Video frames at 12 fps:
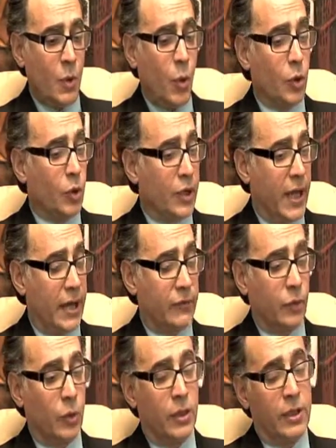or look out
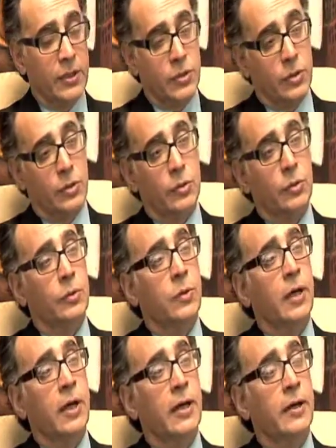for is
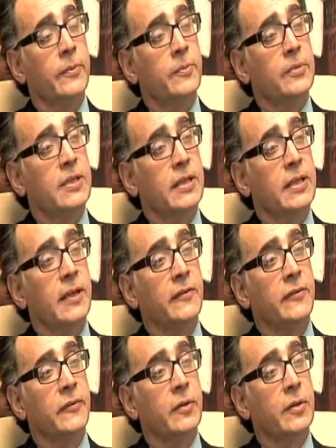to see
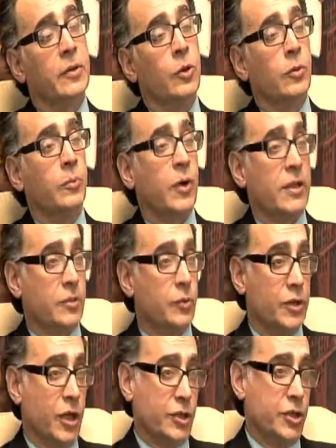if your breast
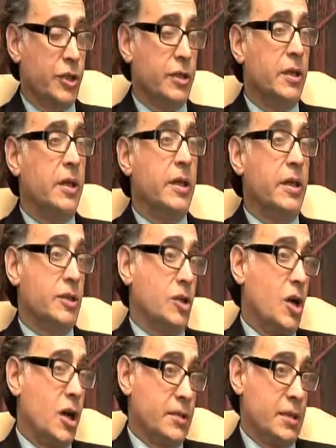reduction is
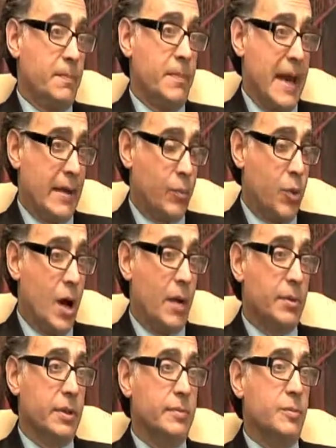causing back
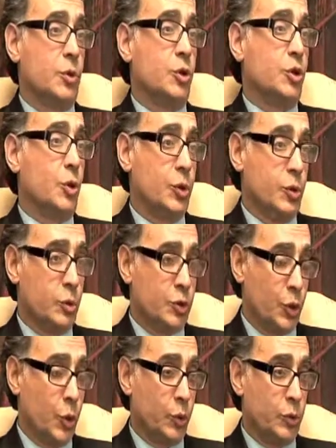problems or
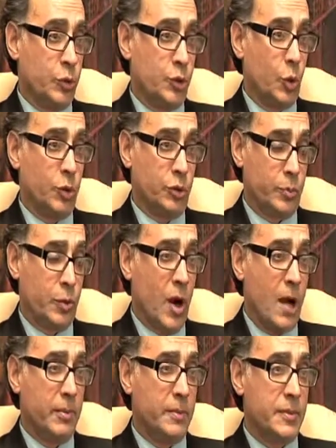shoulder
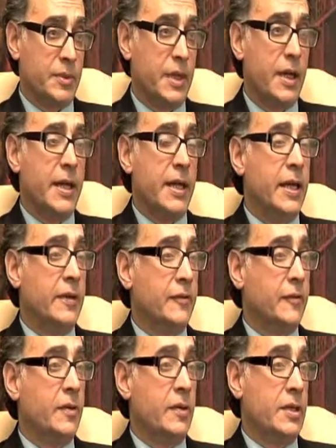problems.
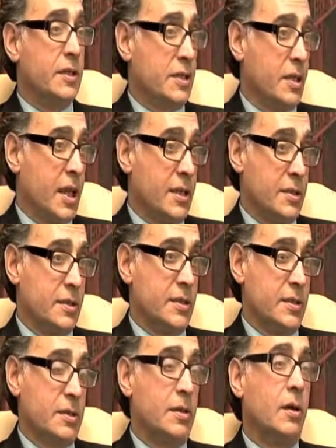If these
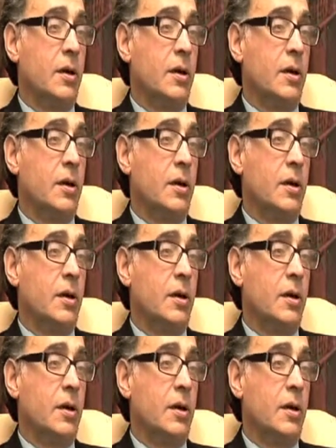cases,